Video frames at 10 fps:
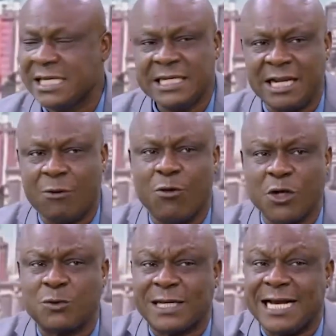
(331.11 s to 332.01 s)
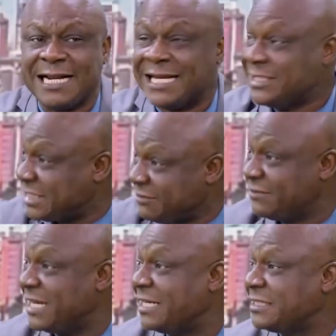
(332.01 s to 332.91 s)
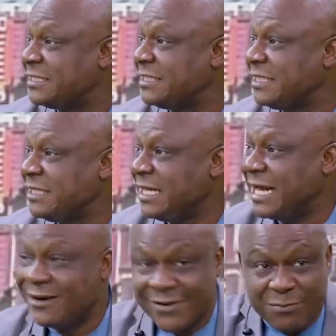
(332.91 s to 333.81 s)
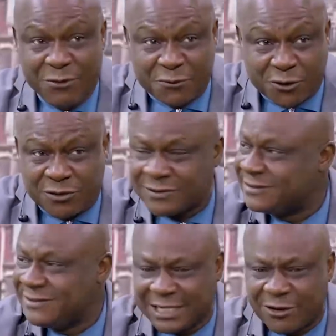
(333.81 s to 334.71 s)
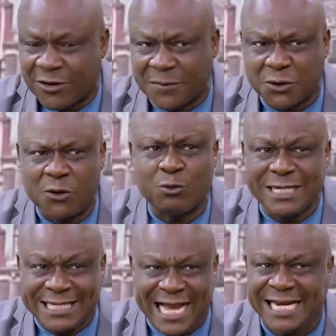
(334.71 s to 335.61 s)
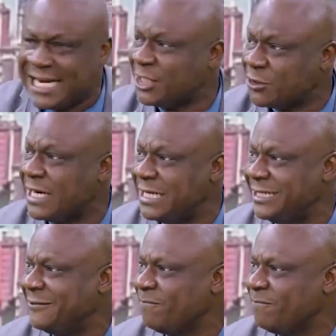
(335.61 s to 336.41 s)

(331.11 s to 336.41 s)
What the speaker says: Now, once we can achieve that and remove the corruption, will die naturally.